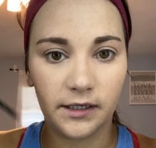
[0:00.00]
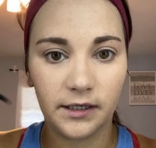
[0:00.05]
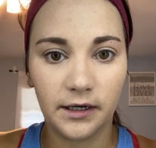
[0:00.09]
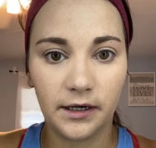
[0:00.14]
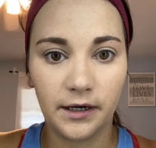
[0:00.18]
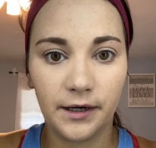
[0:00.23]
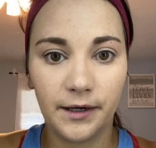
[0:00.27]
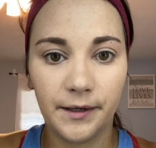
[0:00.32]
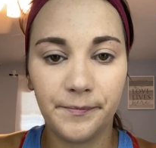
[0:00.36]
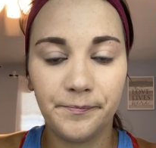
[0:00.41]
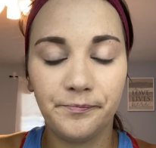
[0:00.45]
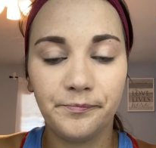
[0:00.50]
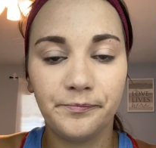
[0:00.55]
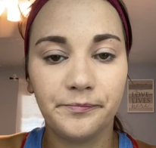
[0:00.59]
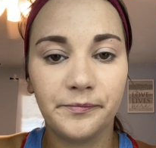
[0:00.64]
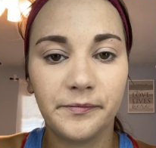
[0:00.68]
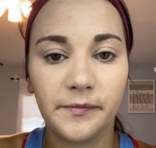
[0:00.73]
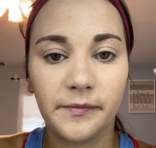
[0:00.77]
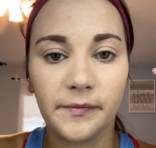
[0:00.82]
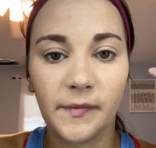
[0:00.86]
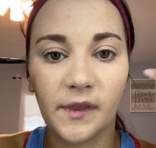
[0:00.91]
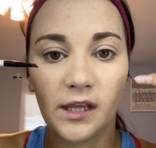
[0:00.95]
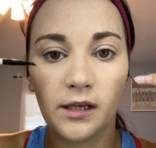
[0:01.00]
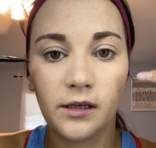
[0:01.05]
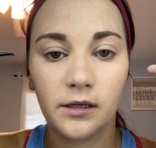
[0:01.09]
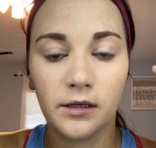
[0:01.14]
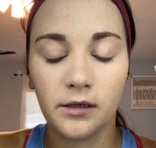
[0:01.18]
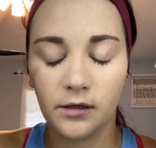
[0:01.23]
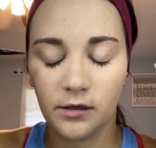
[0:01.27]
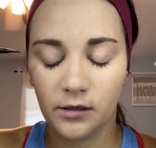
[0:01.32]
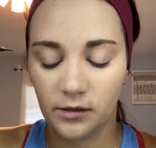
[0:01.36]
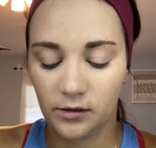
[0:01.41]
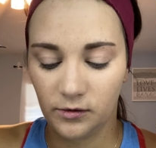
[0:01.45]
a,
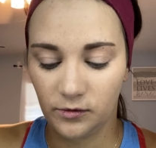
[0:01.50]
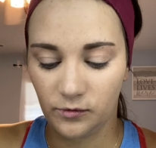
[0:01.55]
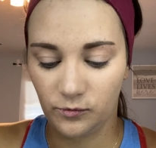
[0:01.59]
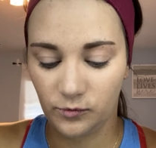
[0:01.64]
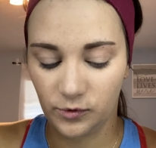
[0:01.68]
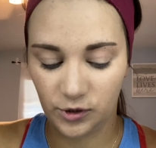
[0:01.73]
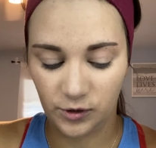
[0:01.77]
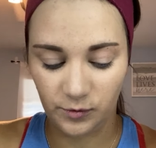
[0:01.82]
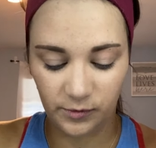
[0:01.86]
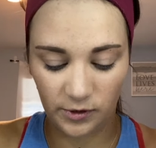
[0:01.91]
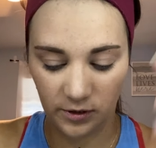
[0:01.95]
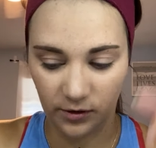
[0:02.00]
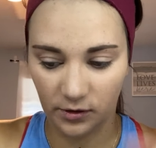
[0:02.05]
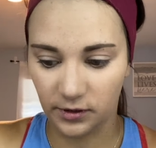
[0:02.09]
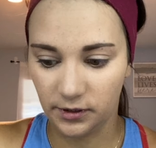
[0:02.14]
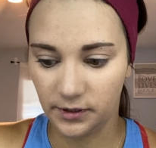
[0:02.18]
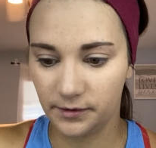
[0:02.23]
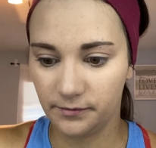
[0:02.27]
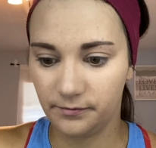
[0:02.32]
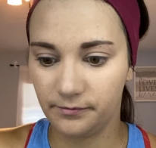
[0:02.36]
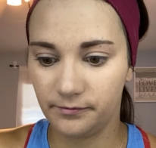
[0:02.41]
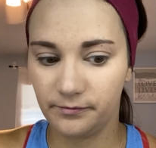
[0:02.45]
whatchamacallit,